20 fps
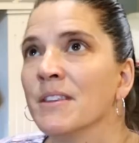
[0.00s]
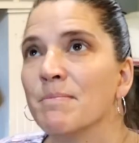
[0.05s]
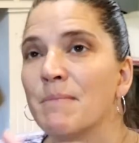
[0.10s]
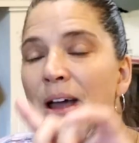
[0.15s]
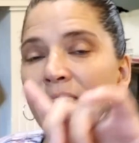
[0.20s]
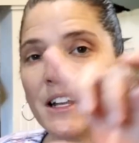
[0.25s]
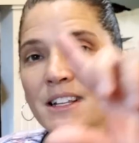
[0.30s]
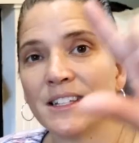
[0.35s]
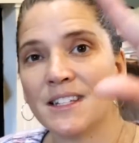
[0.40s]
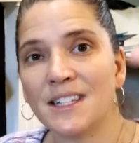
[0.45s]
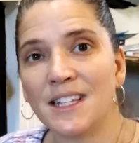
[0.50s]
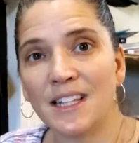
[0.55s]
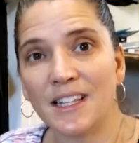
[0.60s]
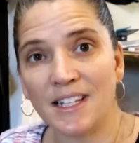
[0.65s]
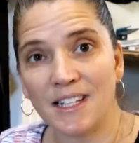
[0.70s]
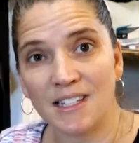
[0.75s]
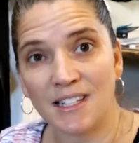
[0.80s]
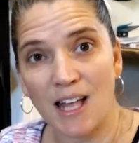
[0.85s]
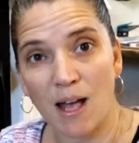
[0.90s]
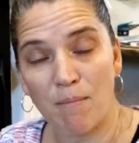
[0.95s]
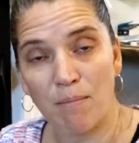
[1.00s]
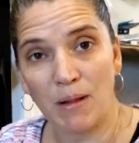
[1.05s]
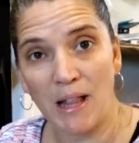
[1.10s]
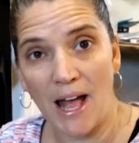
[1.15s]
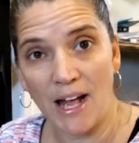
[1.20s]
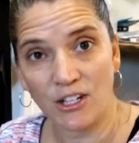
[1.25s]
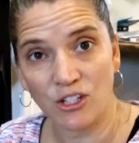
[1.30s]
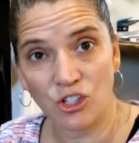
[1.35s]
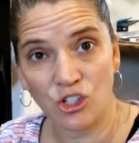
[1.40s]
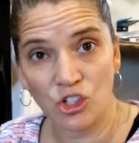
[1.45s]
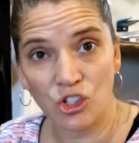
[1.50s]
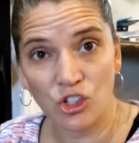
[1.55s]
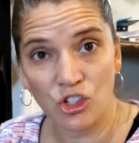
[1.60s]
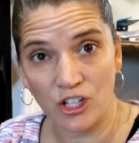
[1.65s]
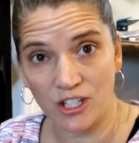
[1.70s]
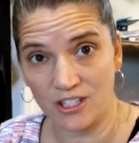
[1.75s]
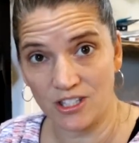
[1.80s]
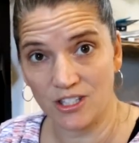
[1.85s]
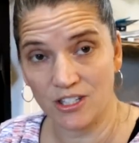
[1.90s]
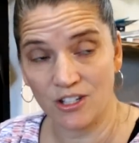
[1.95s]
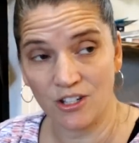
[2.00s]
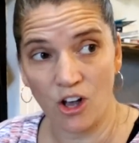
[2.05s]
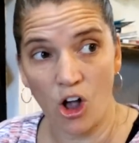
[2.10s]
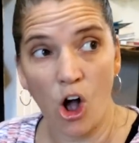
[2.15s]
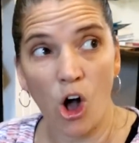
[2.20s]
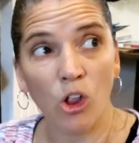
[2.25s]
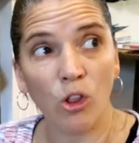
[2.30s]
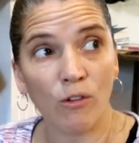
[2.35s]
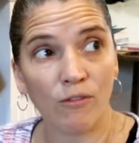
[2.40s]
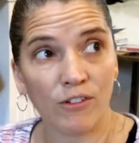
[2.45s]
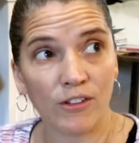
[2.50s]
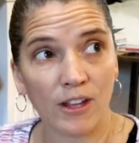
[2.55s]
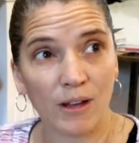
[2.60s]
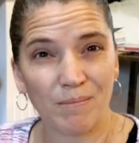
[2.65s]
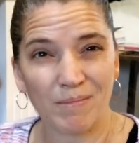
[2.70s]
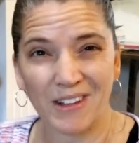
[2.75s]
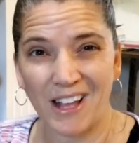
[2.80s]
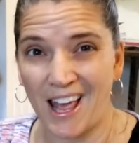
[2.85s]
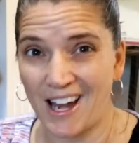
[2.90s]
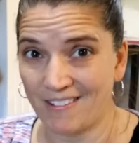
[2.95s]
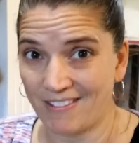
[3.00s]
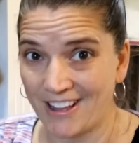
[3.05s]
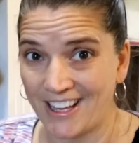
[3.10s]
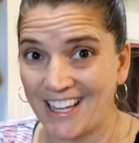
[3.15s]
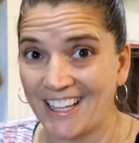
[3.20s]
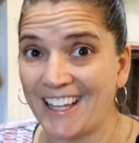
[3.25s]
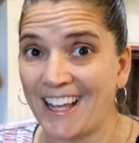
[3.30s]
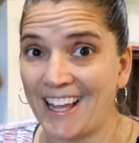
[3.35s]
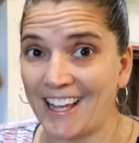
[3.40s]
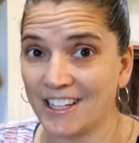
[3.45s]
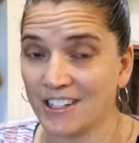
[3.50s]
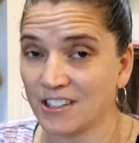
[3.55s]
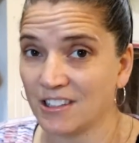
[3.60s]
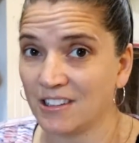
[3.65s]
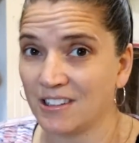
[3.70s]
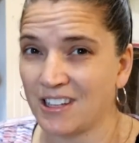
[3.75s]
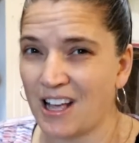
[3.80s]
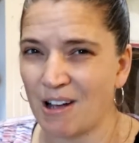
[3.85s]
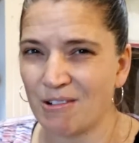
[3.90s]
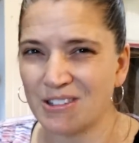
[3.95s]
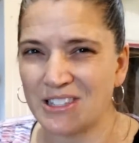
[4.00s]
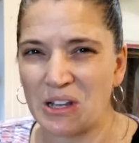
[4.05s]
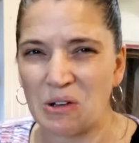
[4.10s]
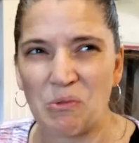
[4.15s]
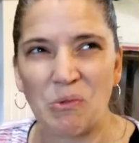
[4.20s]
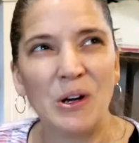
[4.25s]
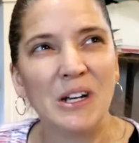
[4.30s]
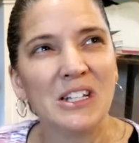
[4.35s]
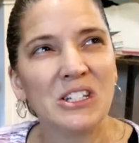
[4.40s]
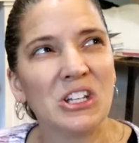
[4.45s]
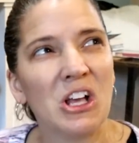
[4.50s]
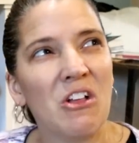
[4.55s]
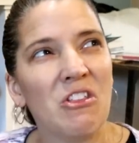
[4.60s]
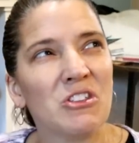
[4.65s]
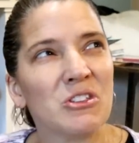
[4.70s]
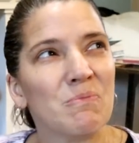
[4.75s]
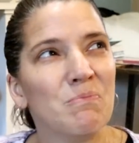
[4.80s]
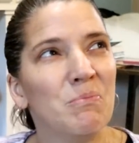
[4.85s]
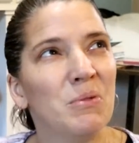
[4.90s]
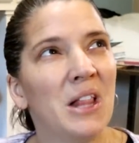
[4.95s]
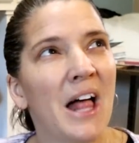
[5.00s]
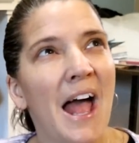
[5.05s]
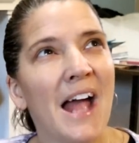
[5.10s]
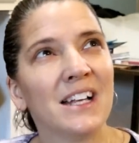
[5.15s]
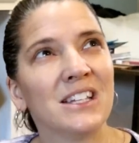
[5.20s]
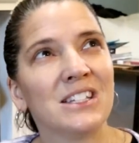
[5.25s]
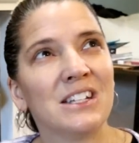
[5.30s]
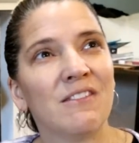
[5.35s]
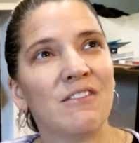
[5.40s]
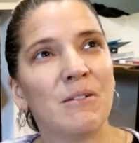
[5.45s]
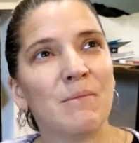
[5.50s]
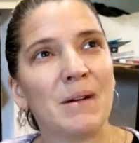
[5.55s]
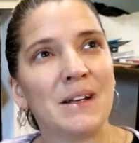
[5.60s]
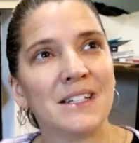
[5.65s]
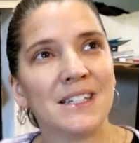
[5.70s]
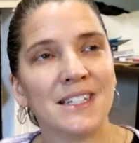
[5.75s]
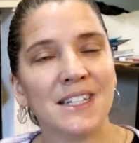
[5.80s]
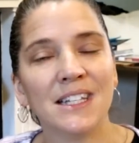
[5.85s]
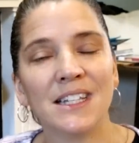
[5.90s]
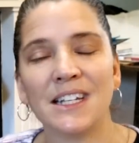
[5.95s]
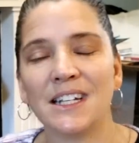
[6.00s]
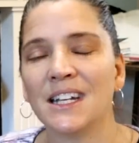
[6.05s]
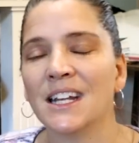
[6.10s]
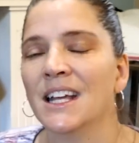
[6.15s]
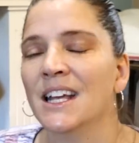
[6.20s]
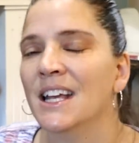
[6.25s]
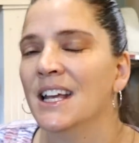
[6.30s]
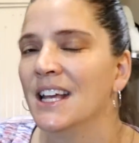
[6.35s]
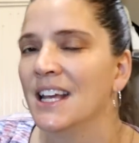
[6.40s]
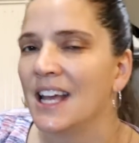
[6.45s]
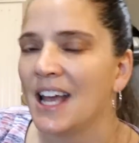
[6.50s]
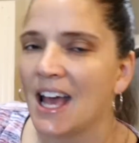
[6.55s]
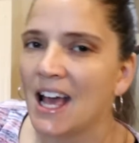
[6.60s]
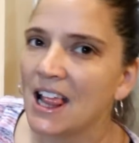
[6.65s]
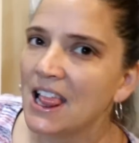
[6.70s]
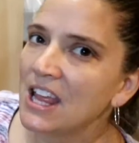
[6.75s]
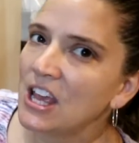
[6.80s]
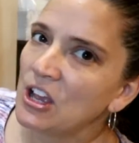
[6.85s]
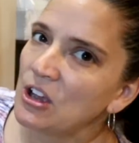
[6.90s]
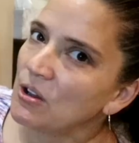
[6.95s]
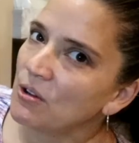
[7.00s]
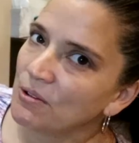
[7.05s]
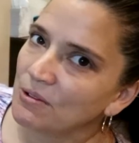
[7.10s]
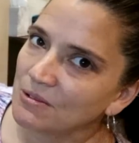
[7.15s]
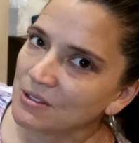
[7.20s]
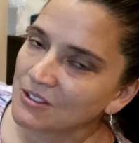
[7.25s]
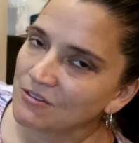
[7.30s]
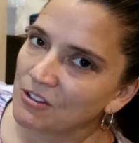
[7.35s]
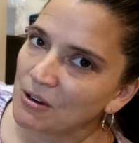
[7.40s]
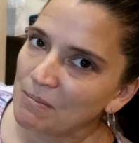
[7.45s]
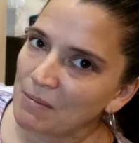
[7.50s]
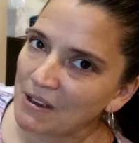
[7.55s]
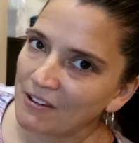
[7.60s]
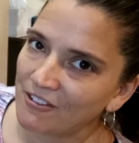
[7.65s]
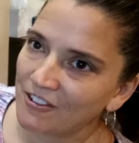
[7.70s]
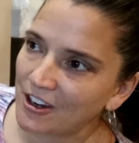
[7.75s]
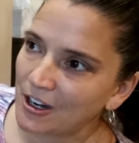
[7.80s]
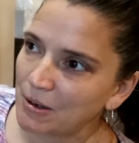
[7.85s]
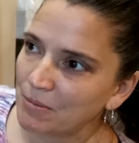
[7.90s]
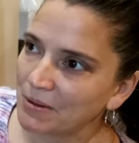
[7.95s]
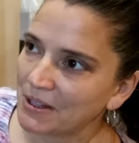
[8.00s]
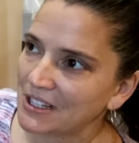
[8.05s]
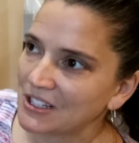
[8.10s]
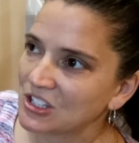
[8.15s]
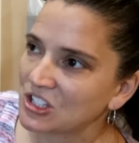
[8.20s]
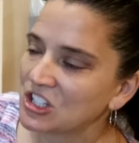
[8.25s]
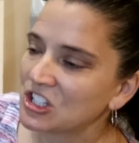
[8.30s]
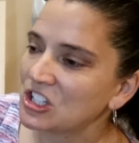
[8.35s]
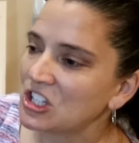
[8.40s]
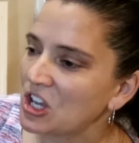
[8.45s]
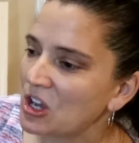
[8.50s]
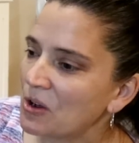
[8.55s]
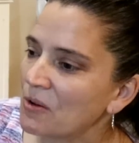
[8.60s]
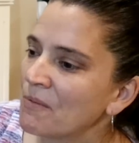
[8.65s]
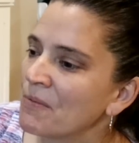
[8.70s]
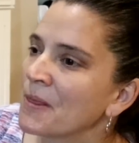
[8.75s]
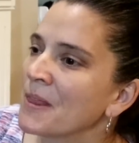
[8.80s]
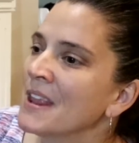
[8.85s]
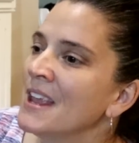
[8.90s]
my ceilings got black soot all over them, kind of like a candle. I was like, what is all this black stuff on my ceiling? Hello, it was from my fireplace. So